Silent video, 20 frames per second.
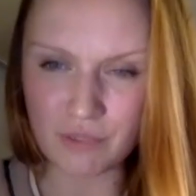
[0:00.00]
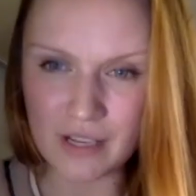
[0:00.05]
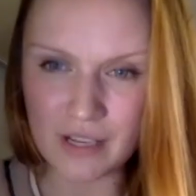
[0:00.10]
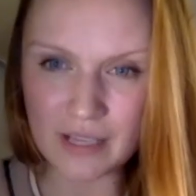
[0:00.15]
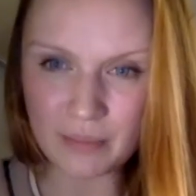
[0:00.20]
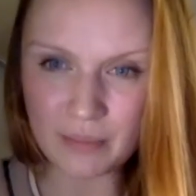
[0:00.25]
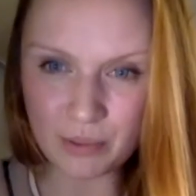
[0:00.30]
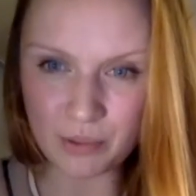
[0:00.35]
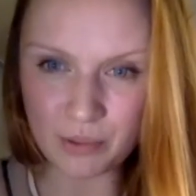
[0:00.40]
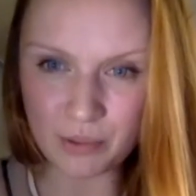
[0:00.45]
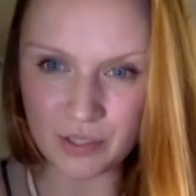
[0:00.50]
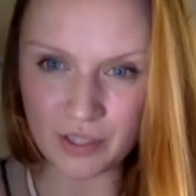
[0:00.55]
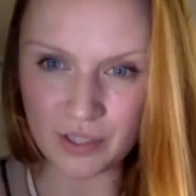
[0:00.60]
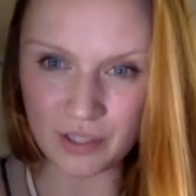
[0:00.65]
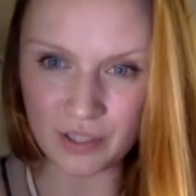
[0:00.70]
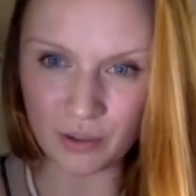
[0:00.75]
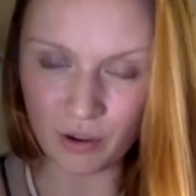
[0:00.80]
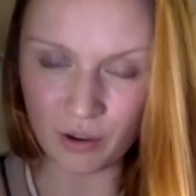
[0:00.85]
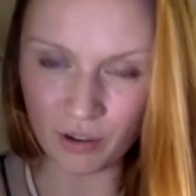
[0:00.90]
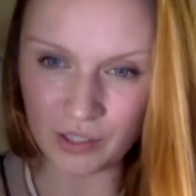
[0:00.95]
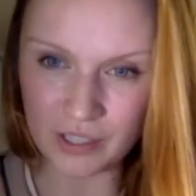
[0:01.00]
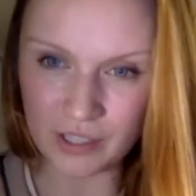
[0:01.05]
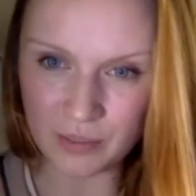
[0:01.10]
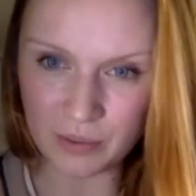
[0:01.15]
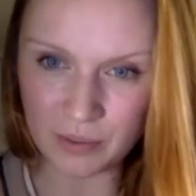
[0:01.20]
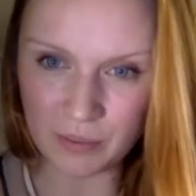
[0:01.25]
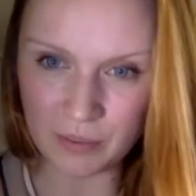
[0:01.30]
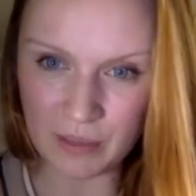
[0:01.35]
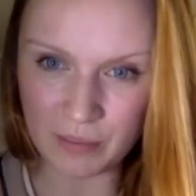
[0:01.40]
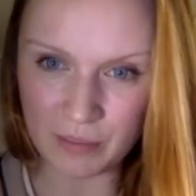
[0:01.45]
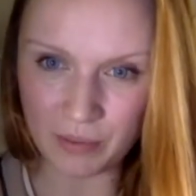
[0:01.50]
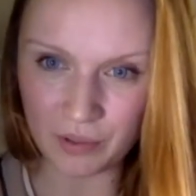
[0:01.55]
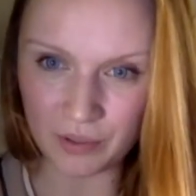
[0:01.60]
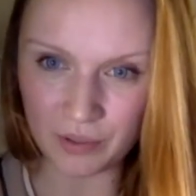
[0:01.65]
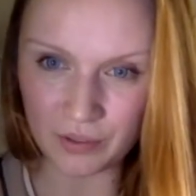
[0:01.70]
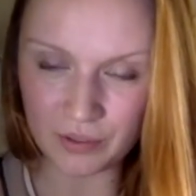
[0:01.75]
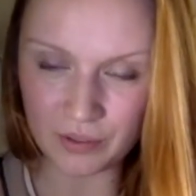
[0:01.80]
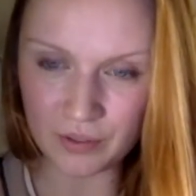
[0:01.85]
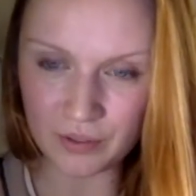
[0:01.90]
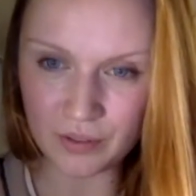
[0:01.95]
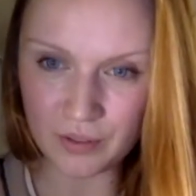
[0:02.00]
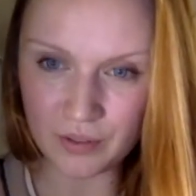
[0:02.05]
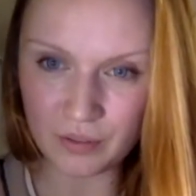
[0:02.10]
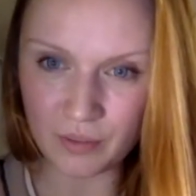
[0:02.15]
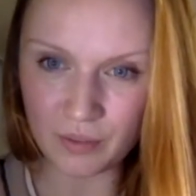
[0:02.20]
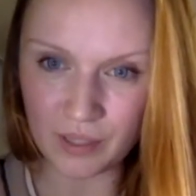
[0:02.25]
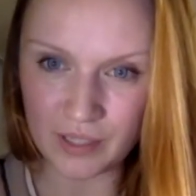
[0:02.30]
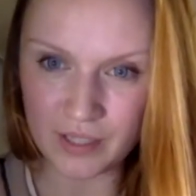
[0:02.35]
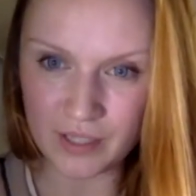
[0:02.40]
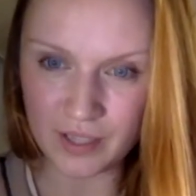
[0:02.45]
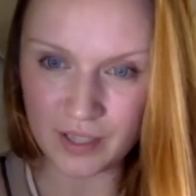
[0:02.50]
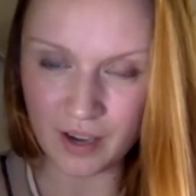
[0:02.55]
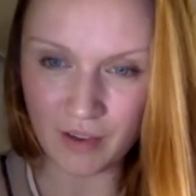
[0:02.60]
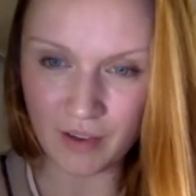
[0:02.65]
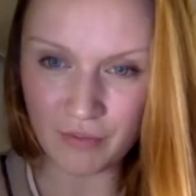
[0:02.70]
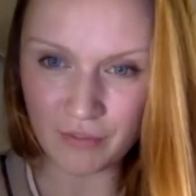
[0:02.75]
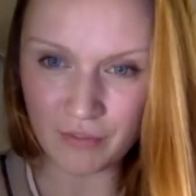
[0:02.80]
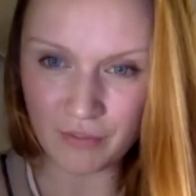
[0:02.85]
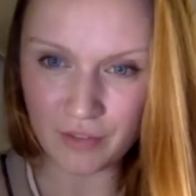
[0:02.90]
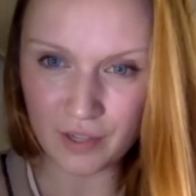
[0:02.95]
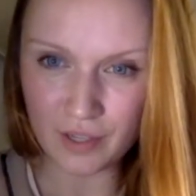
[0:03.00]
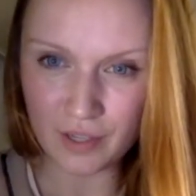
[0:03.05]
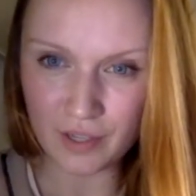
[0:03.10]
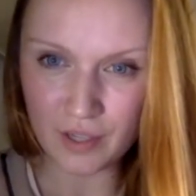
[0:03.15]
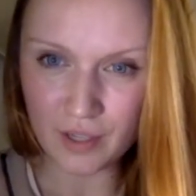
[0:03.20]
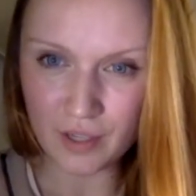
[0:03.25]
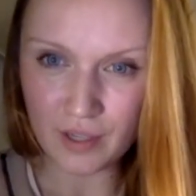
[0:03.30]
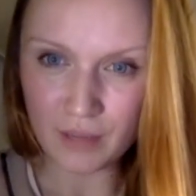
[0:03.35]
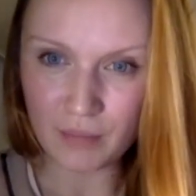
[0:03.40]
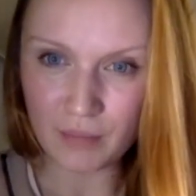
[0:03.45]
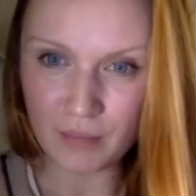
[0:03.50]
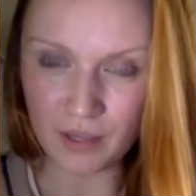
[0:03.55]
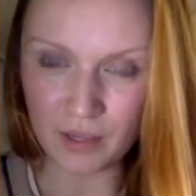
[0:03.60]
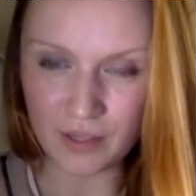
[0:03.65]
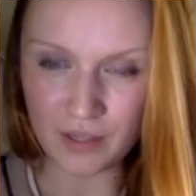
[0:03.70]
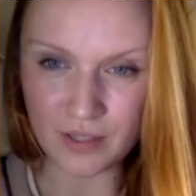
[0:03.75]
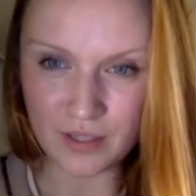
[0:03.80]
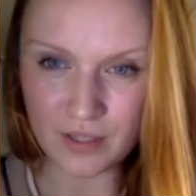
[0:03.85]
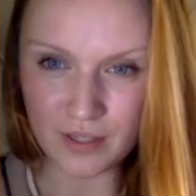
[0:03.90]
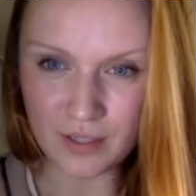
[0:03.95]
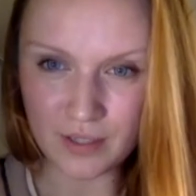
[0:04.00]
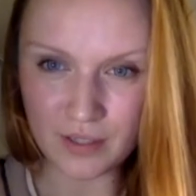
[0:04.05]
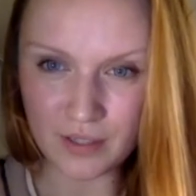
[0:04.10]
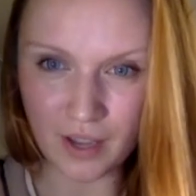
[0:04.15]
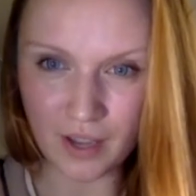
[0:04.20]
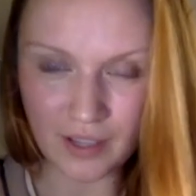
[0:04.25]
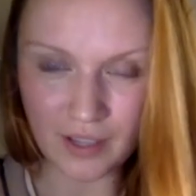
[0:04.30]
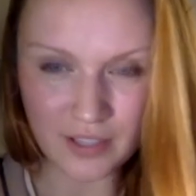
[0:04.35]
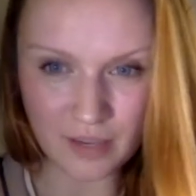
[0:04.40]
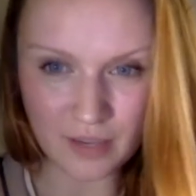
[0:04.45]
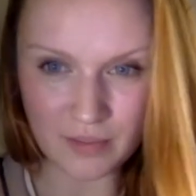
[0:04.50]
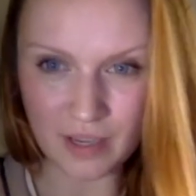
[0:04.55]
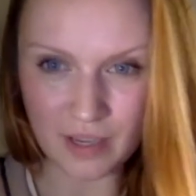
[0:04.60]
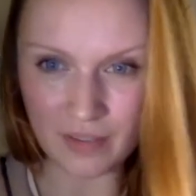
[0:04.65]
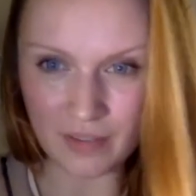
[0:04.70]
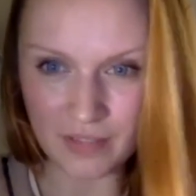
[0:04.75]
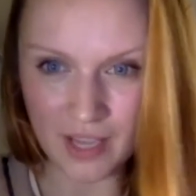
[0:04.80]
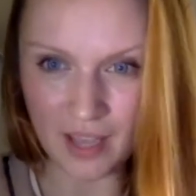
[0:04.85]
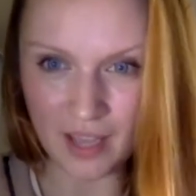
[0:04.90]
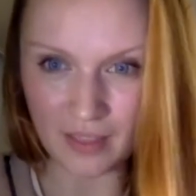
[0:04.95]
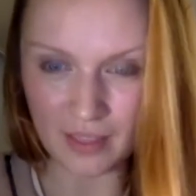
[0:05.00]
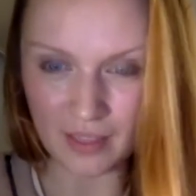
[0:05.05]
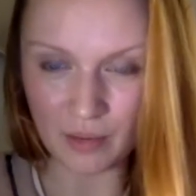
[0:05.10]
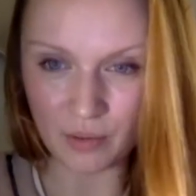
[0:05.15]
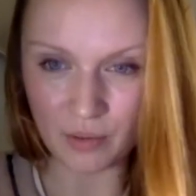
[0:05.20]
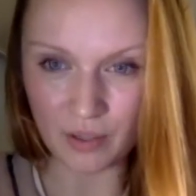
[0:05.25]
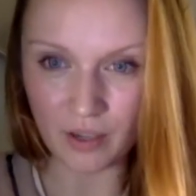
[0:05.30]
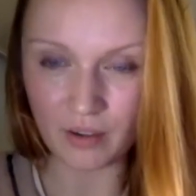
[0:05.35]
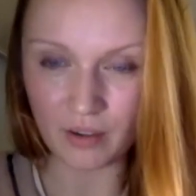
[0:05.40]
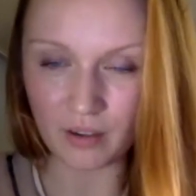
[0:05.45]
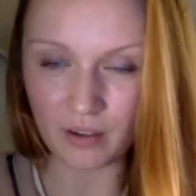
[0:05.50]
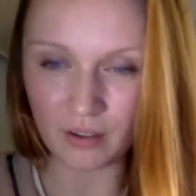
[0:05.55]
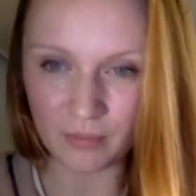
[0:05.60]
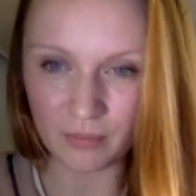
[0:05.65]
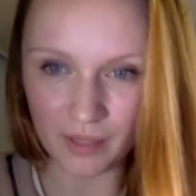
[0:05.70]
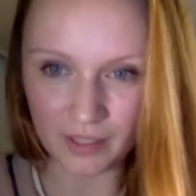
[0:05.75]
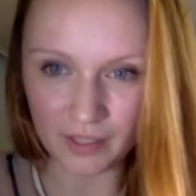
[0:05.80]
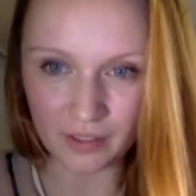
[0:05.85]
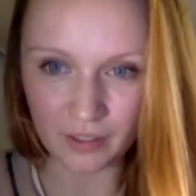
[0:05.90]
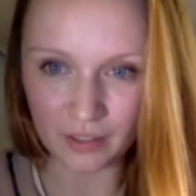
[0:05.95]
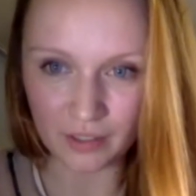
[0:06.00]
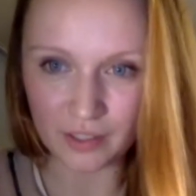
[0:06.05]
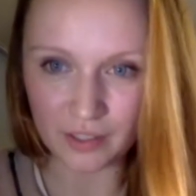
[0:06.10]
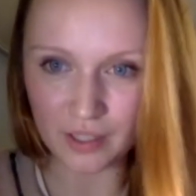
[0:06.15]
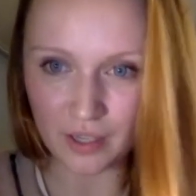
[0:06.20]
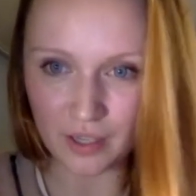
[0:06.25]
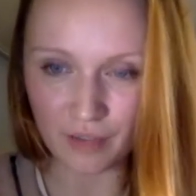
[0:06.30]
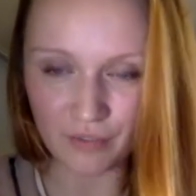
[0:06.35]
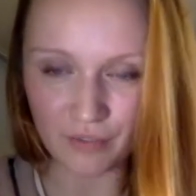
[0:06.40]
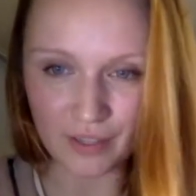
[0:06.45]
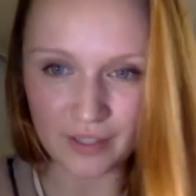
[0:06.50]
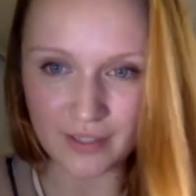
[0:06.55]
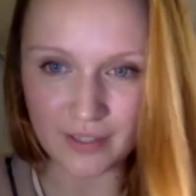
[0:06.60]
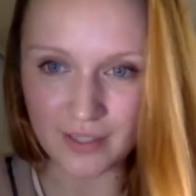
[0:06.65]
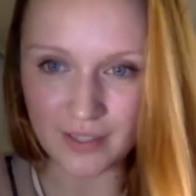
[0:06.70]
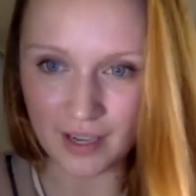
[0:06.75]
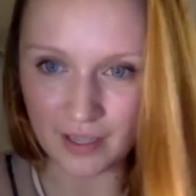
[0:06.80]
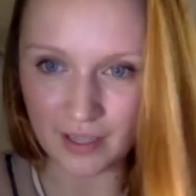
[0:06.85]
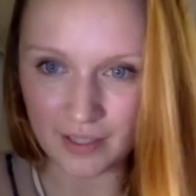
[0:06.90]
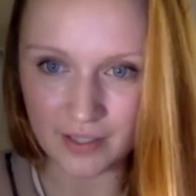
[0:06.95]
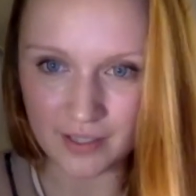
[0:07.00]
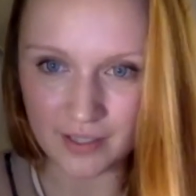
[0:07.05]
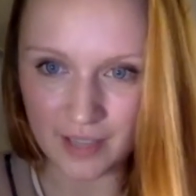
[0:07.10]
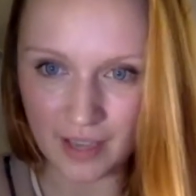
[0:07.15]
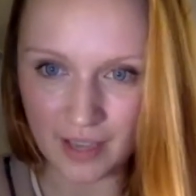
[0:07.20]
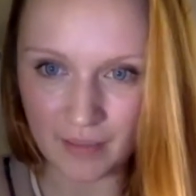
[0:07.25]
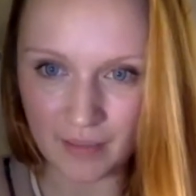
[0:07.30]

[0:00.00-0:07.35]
important that you're honest with people when it's tough, because 9 times out of 10, they will go, oh my God, I feel exactly the same.